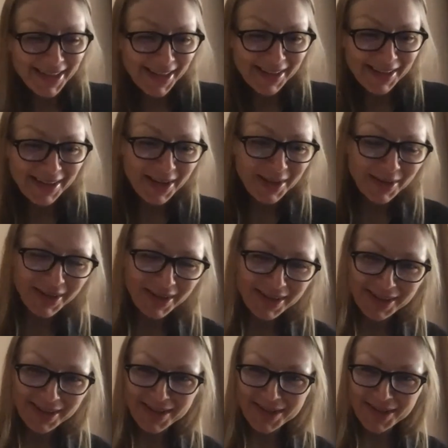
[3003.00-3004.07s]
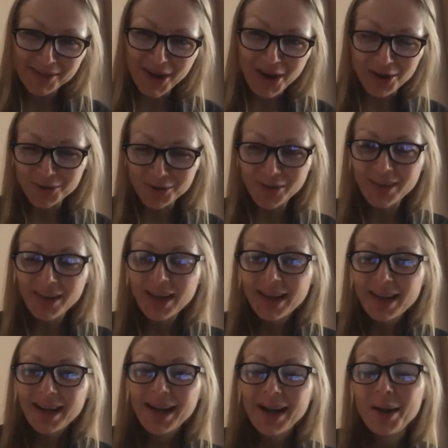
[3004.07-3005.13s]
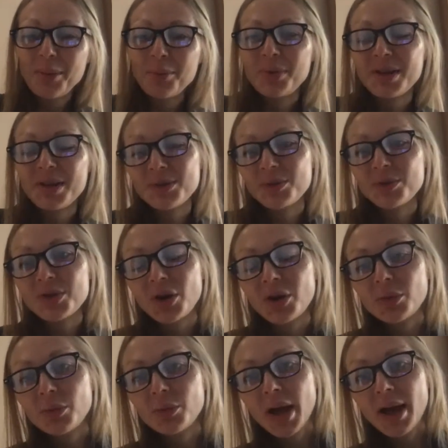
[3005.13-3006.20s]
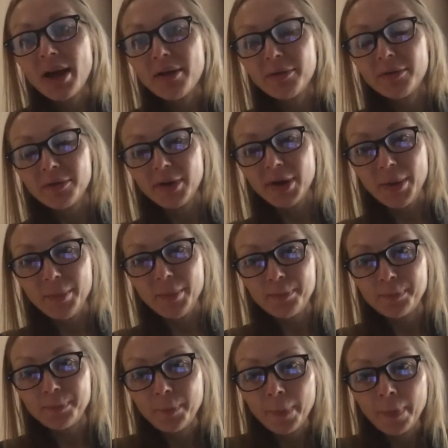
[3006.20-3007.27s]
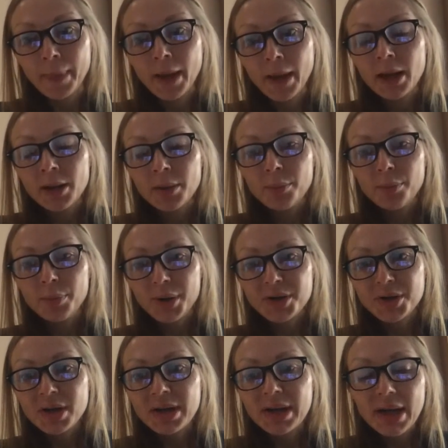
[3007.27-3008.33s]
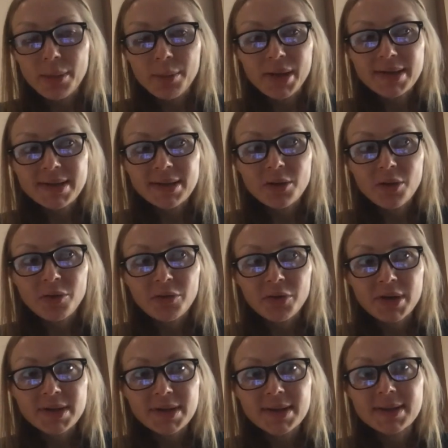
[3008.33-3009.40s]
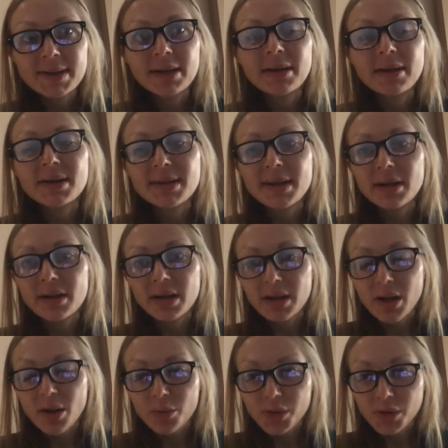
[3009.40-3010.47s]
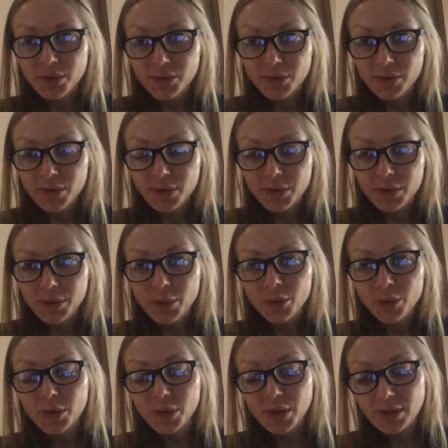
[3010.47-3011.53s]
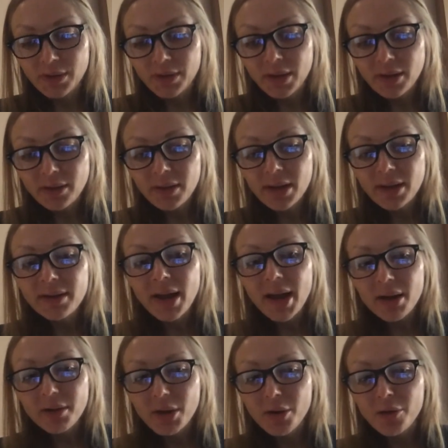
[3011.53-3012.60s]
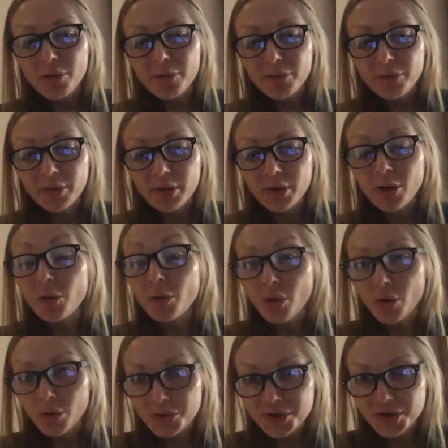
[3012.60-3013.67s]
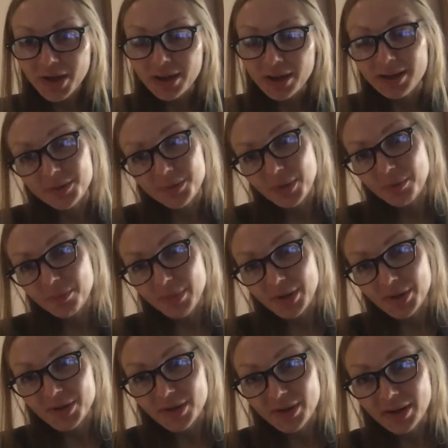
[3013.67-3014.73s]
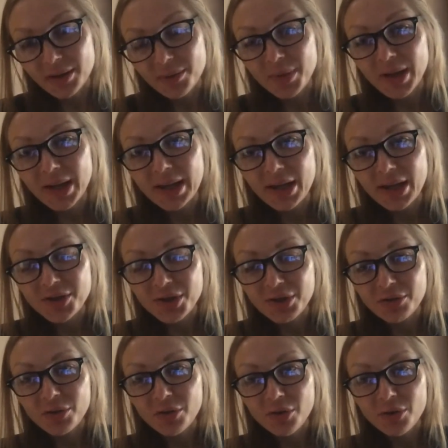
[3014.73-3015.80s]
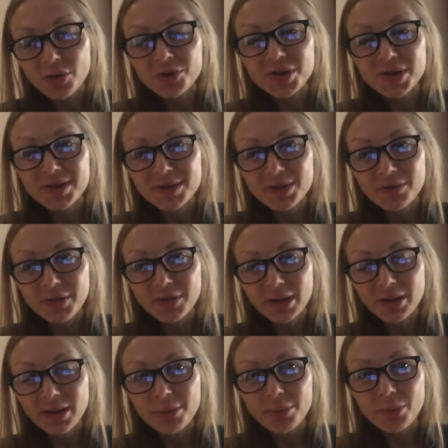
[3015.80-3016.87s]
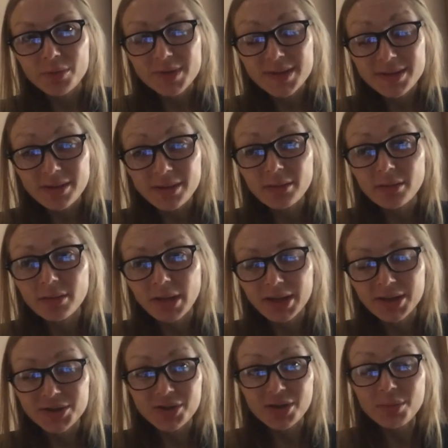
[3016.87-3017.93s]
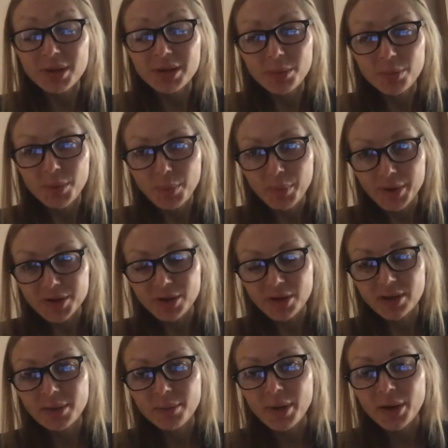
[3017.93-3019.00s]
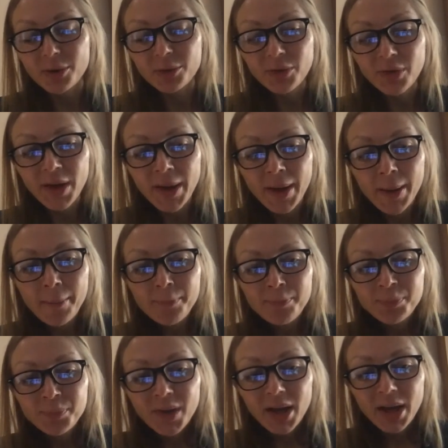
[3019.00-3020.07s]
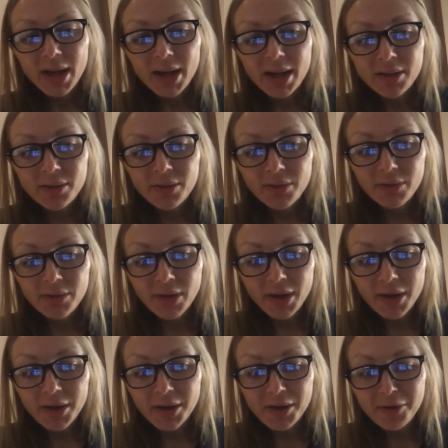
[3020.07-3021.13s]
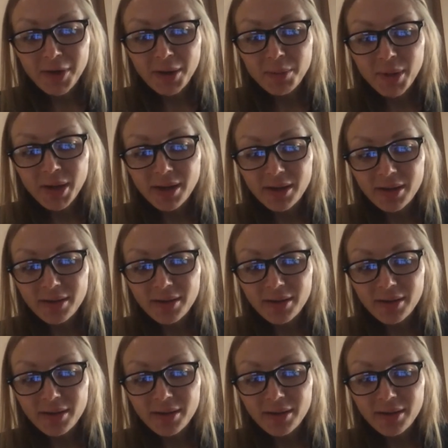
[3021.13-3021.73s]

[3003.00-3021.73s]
and, and is around, um, please do join. We have um, partially amazing conferences that are starting now in uh, in, in in the area of uh, oncology. And as we mentioned at the beginning, geroncology is something that I'm still extremely deeply passionate about. And uh, if I may